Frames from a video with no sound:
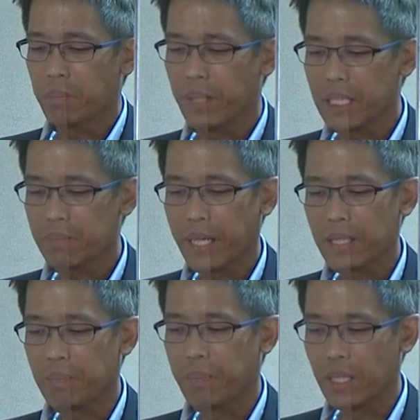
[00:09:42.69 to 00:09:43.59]
placed by
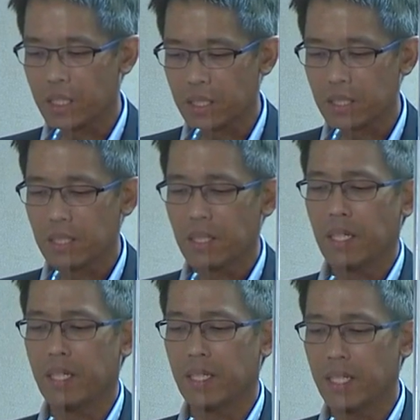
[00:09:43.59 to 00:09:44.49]
the patient
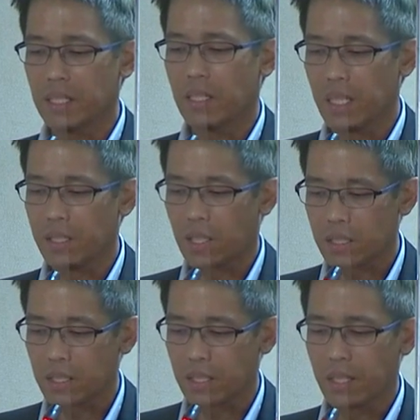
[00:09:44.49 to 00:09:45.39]
in his or her
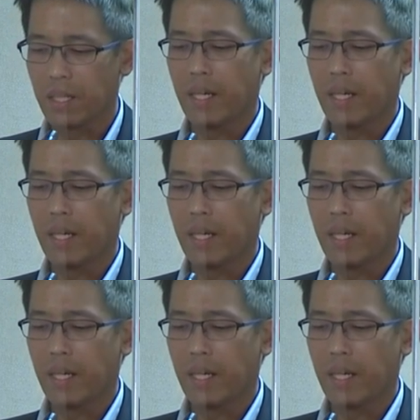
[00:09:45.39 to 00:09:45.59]
doctor,